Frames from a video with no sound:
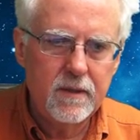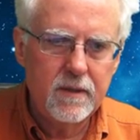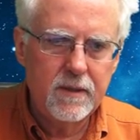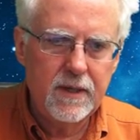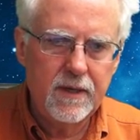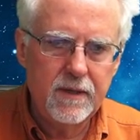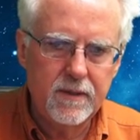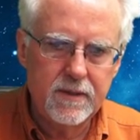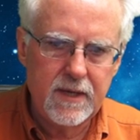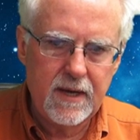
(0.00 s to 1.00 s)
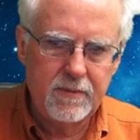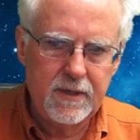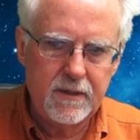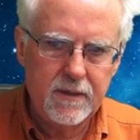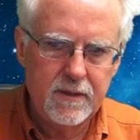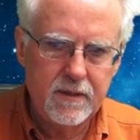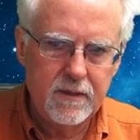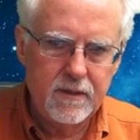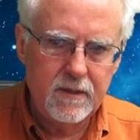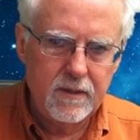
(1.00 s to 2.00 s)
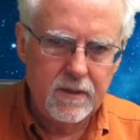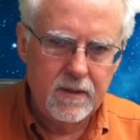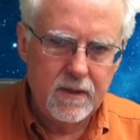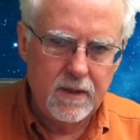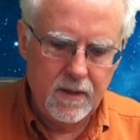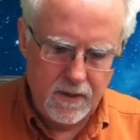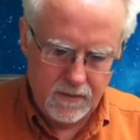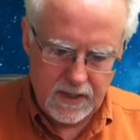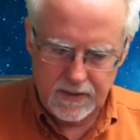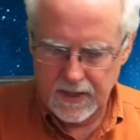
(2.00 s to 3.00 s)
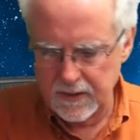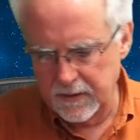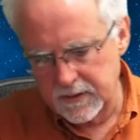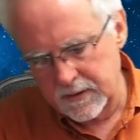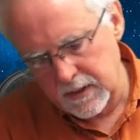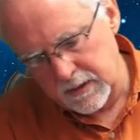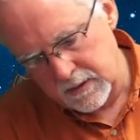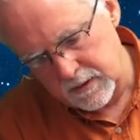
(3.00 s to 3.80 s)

There, it looks happy. Okay, that looks good.